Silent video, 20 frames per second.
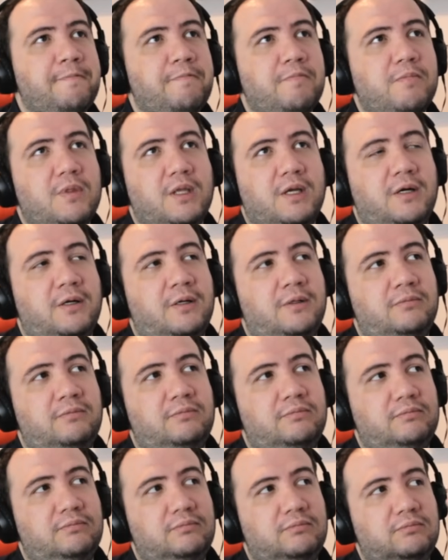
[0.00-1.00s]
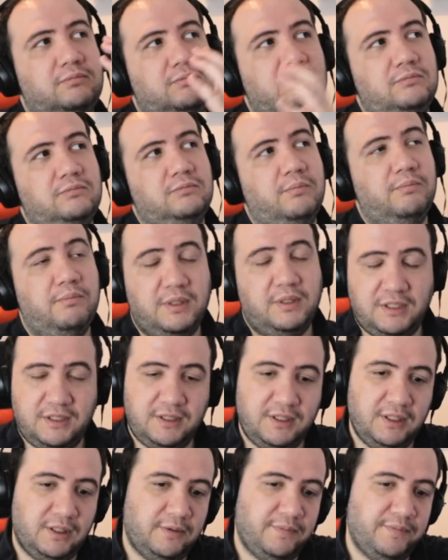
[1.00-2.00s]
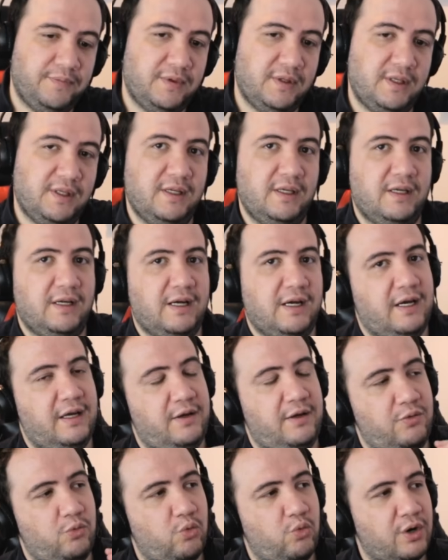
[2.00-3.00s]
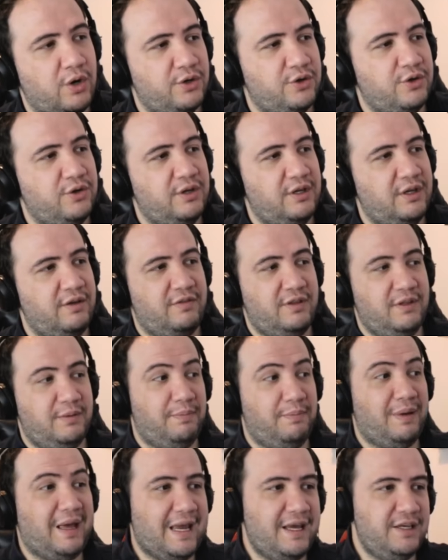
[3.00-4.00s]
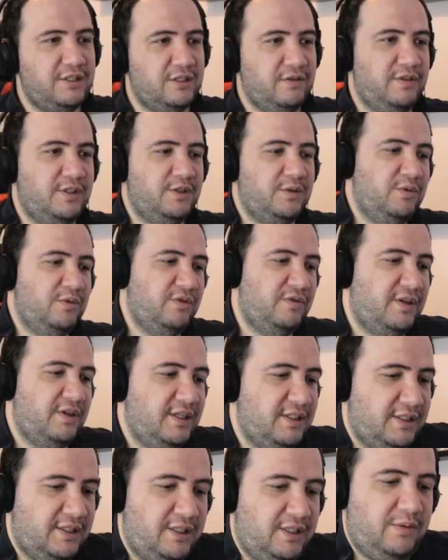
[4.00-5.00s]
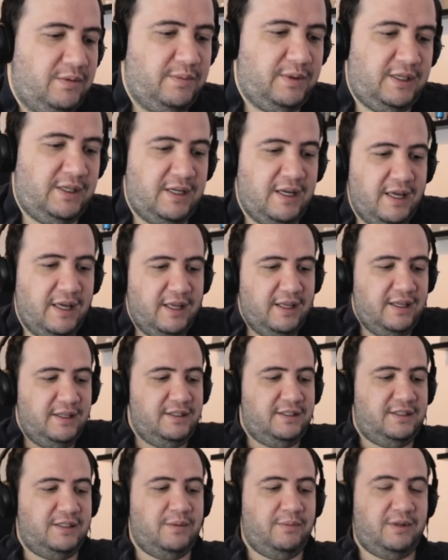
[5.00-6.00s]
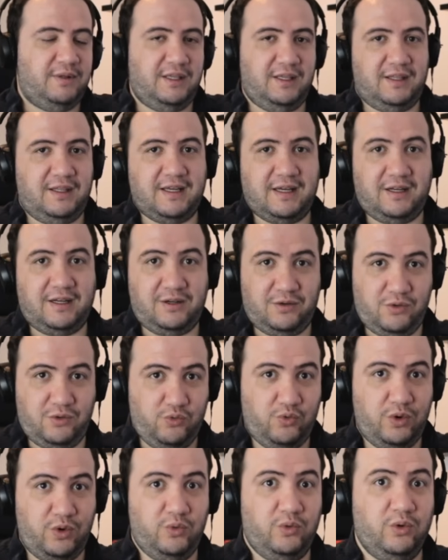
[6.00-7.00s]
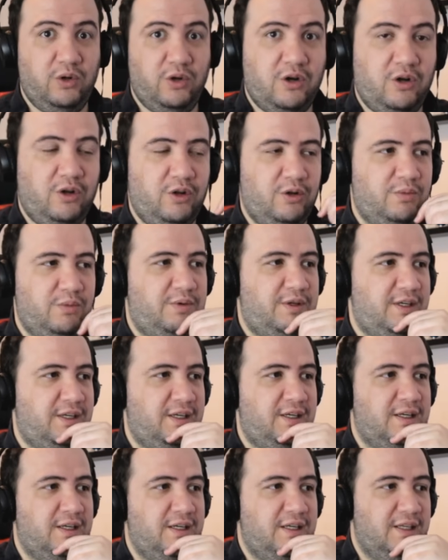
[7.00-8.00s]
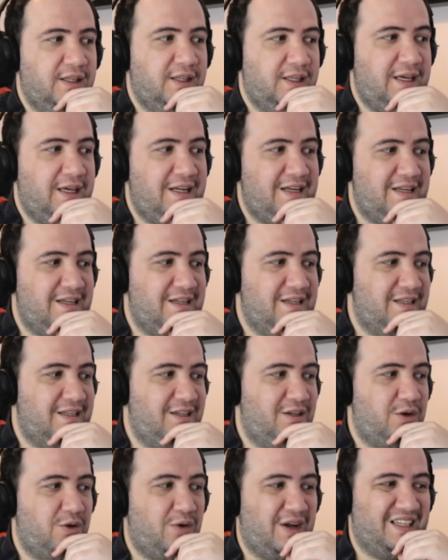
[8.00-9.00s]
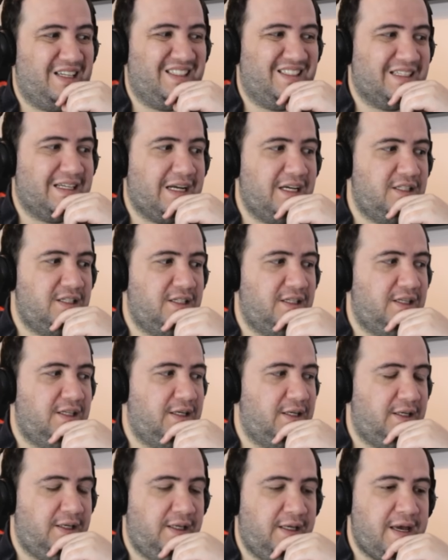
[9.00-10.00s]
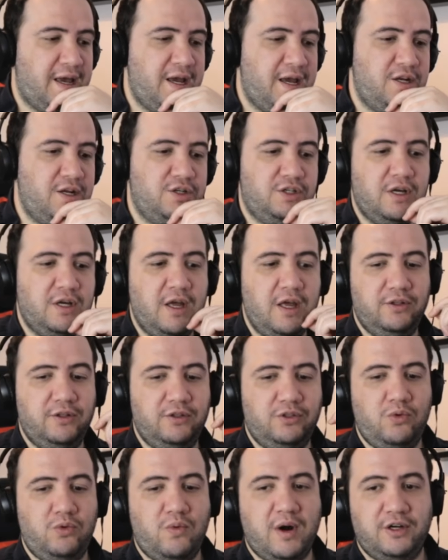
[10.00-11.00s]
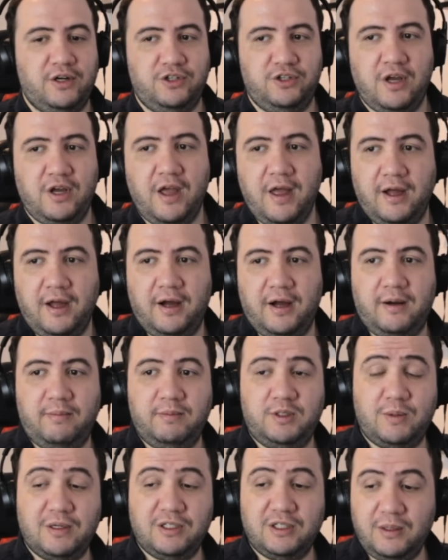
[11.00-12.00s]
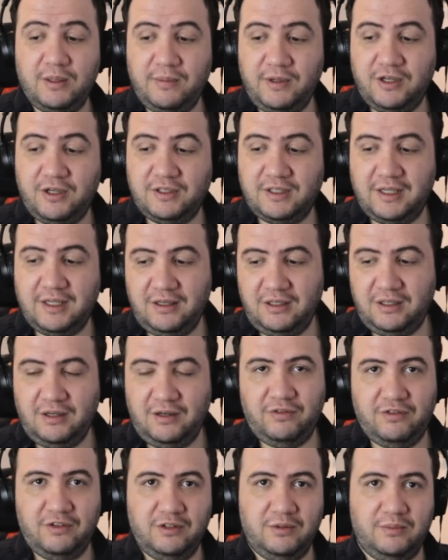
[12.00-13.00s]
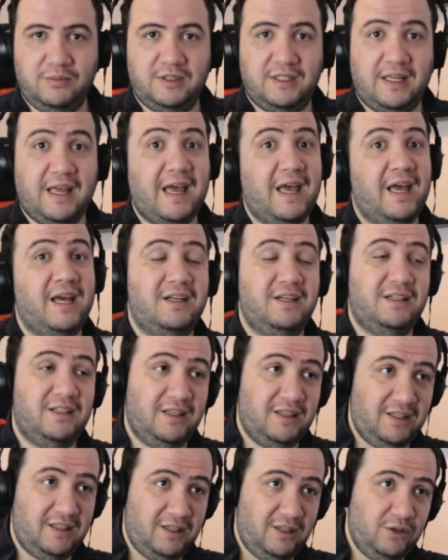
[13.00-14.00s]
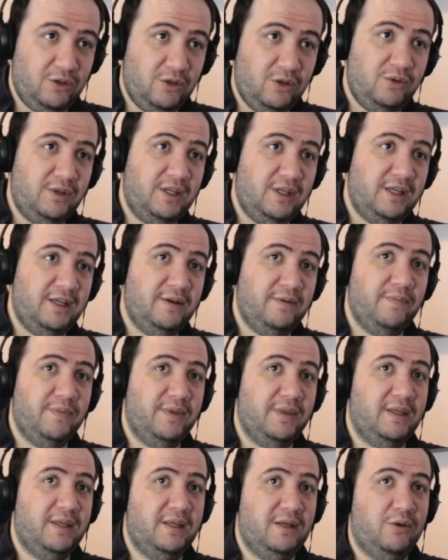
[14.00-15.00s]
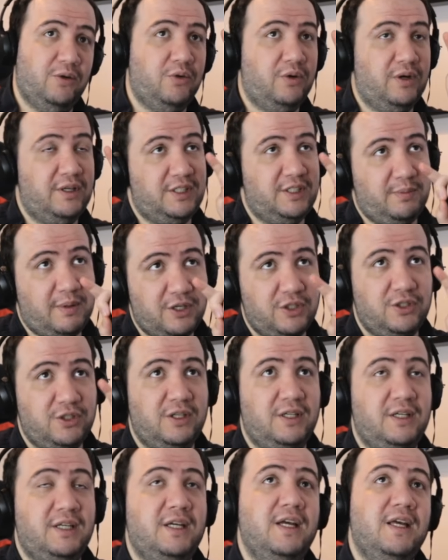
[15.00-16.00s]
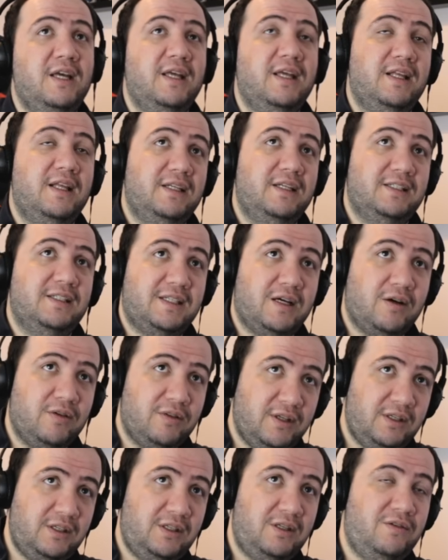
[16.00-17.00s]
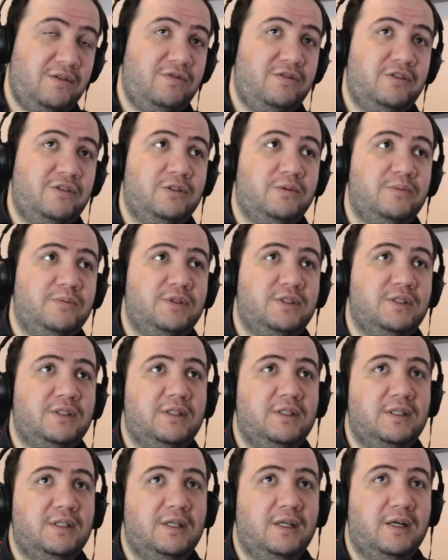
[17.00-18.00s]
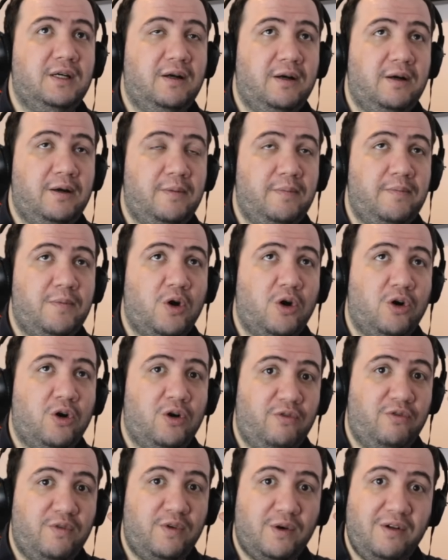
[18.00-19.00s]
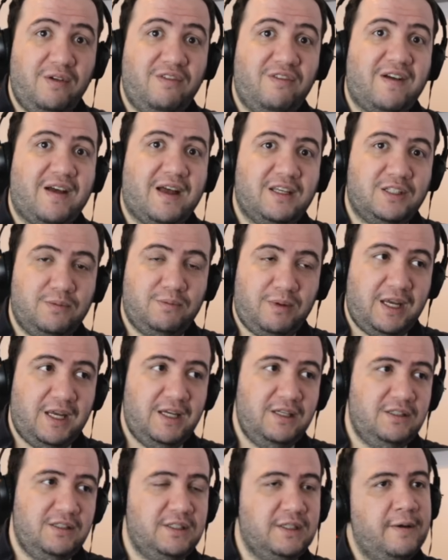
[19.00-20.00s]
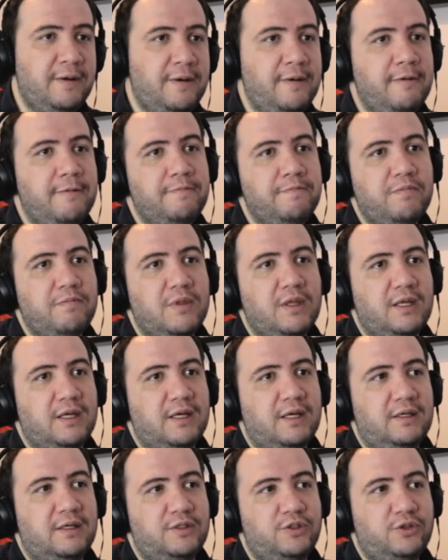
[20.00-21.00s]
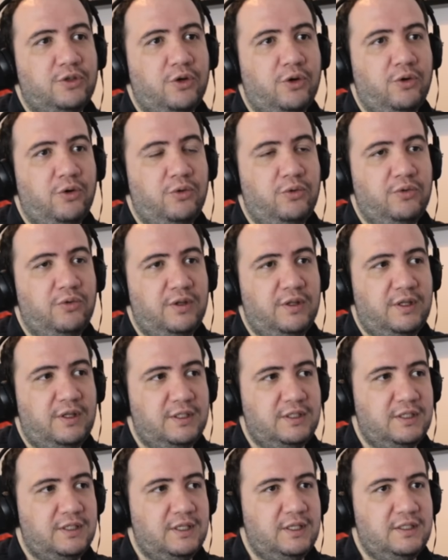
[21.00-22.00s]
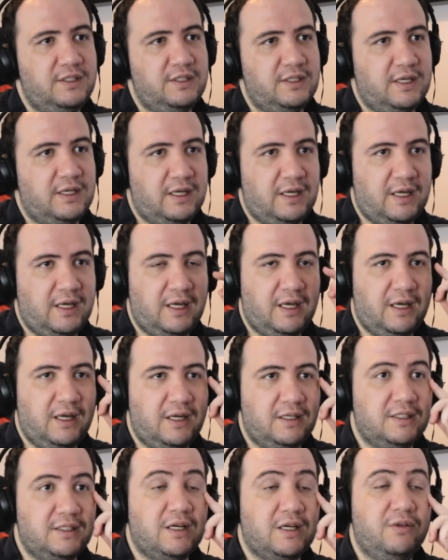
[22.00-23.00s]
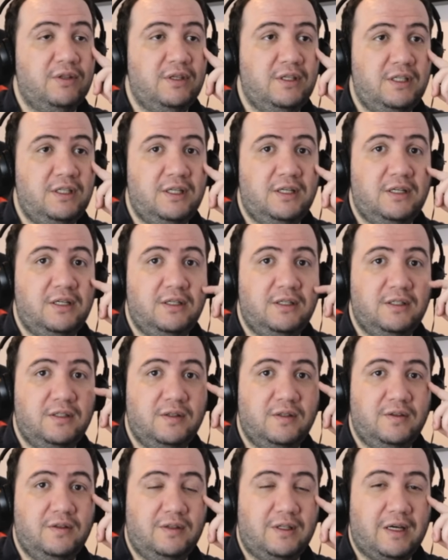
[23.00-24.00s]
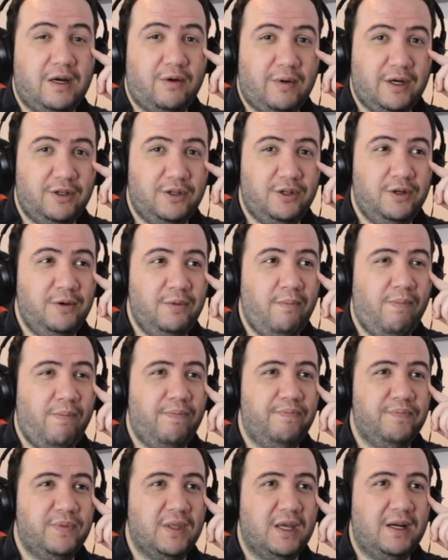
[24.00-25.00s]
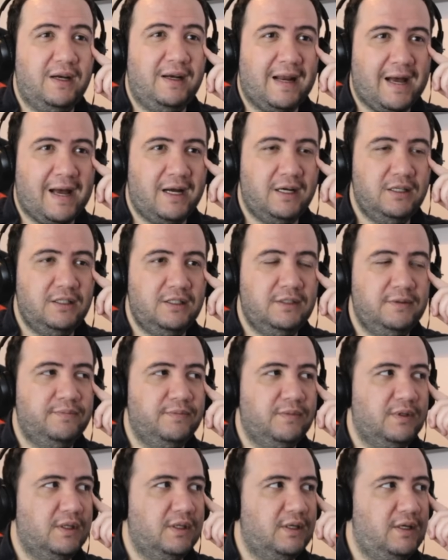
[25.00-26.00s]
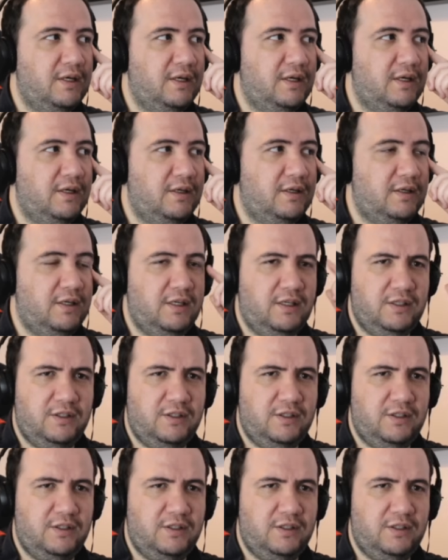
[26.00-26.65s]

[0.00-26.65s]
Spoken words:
But still, I wonder if the pace of this movie is going to be something that we will all be excited and engaged to watch, especially because Indian films, and including or especially South Indian films, are very fast paced. So this is a South Indian director, Nag. He